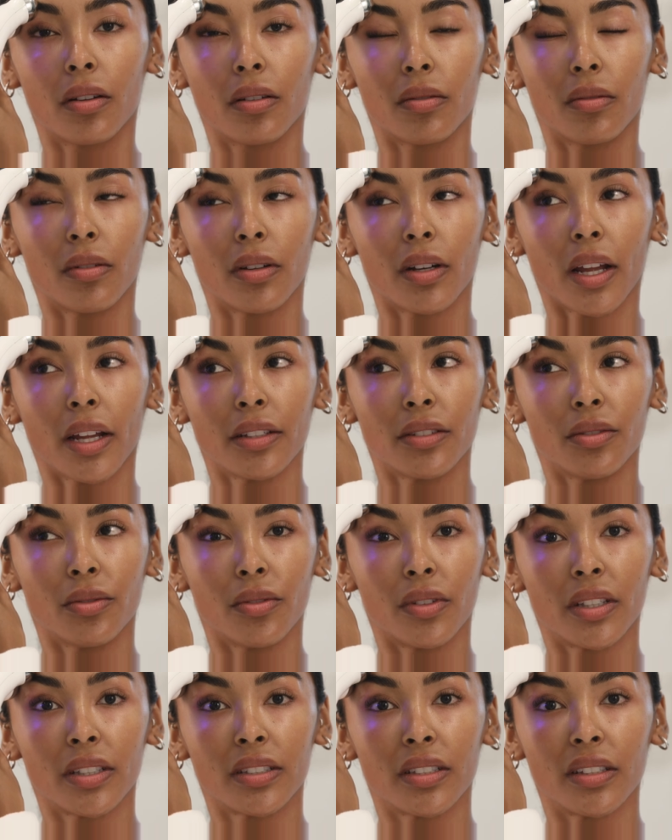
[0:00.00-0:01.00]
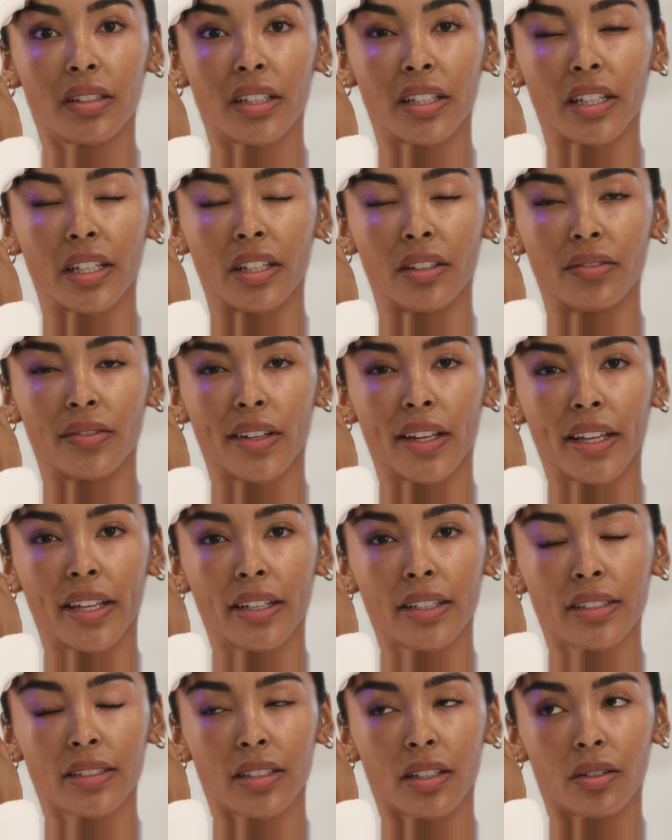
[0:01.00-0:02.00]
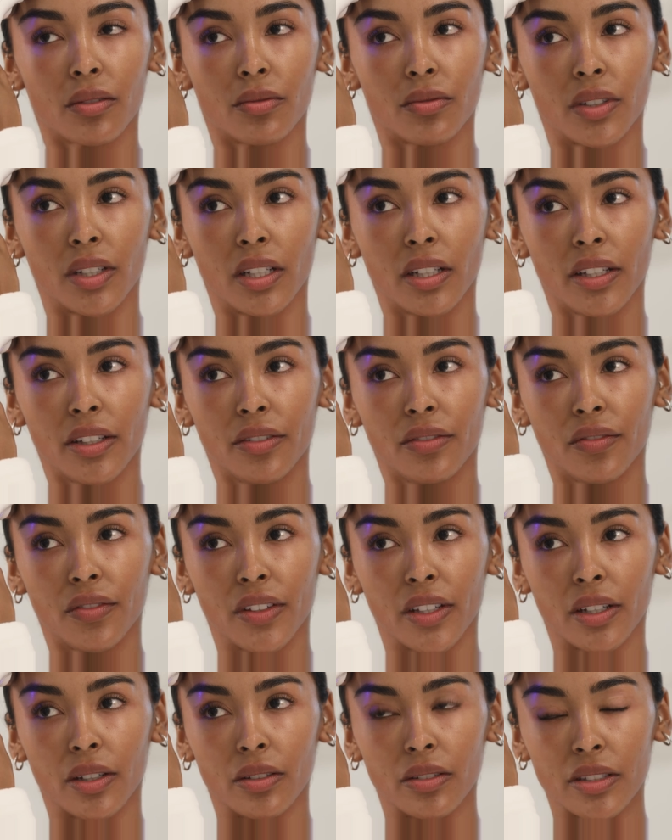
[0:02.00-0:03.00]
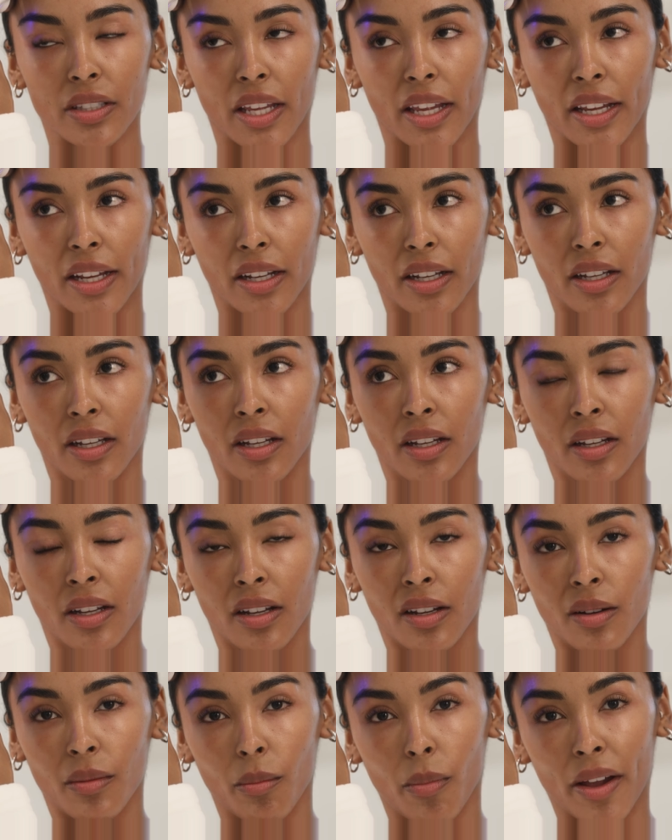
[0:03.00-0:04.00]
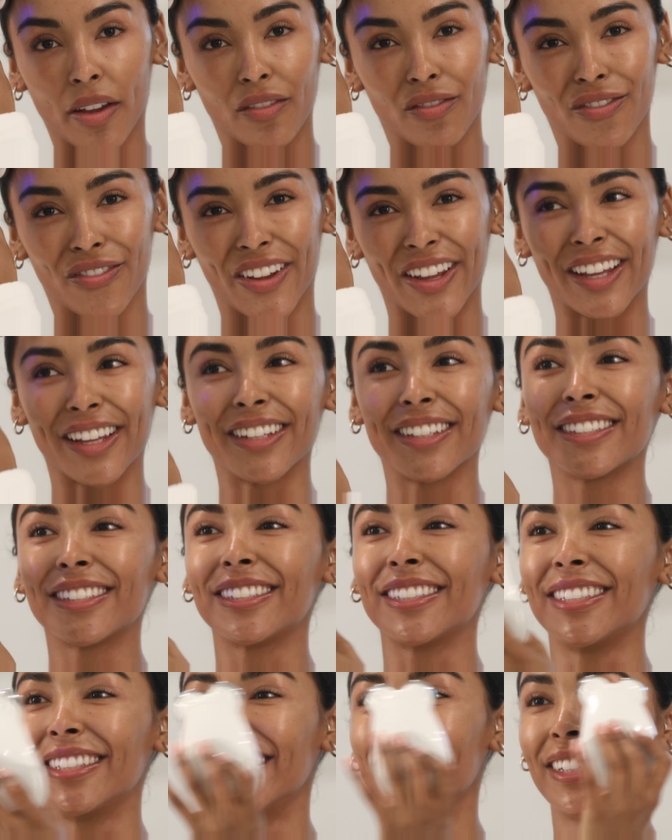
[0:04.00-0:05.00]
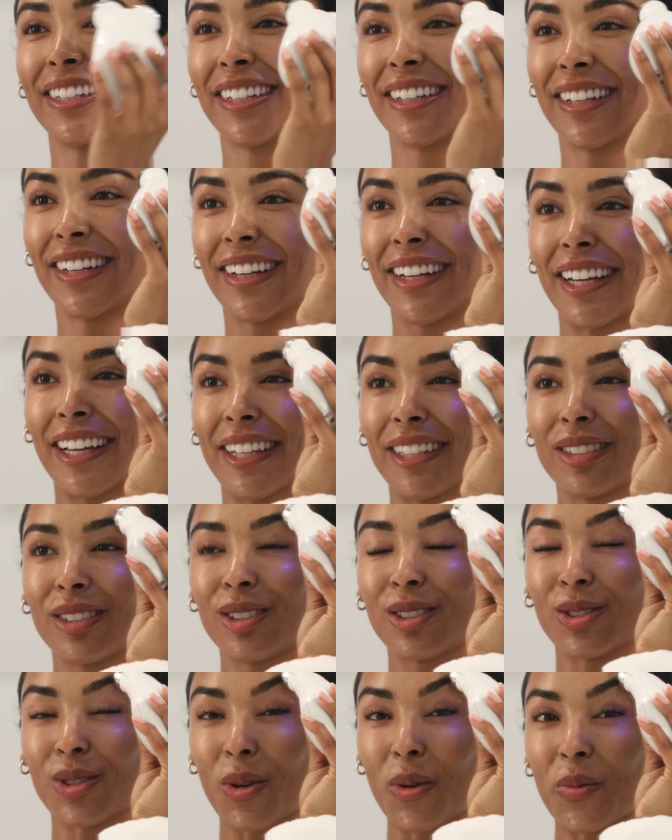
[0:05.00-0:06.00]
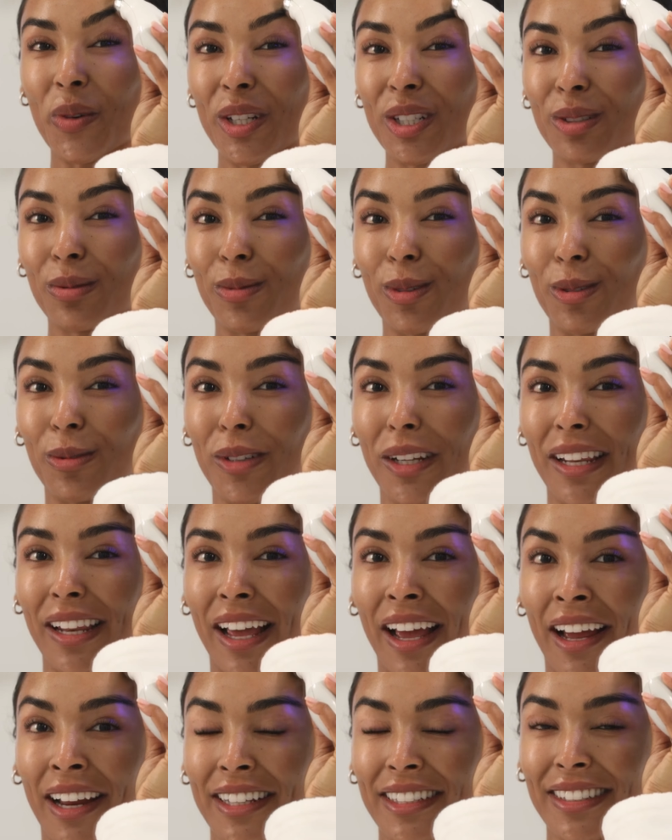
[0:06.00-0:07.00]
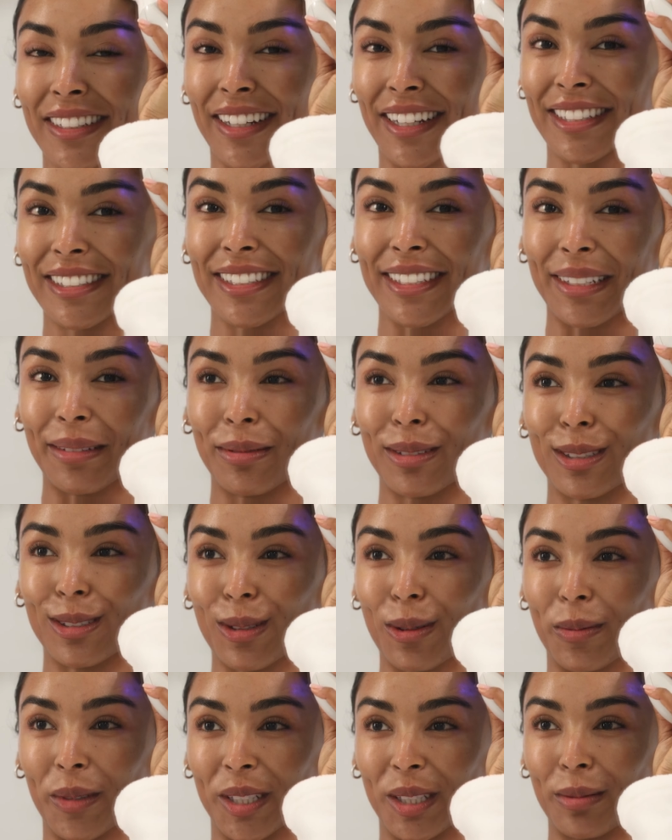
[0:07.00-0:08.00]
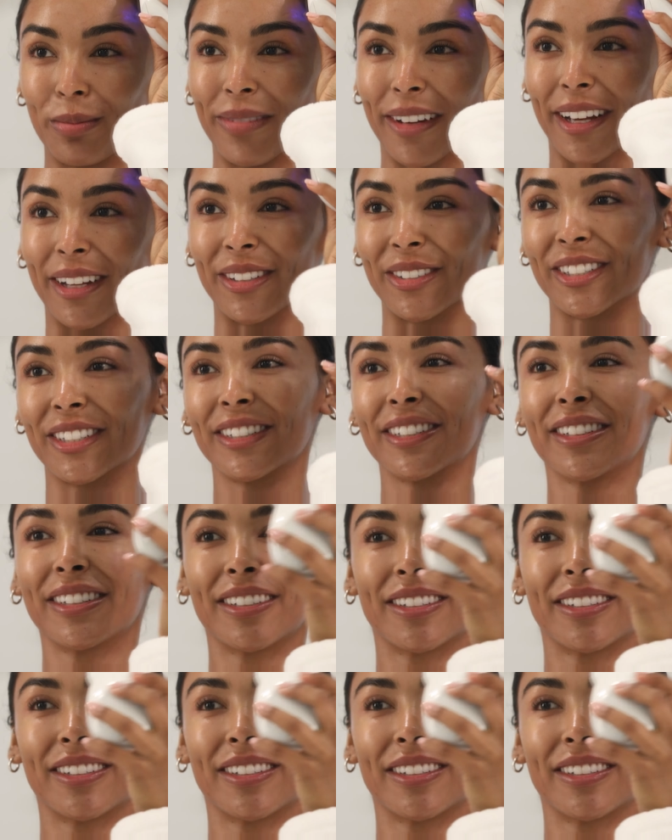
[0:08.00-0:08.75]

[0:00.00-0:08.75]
When I do this in the evenings, it really feels like my face is so much more relaxed and it sleeps so much better.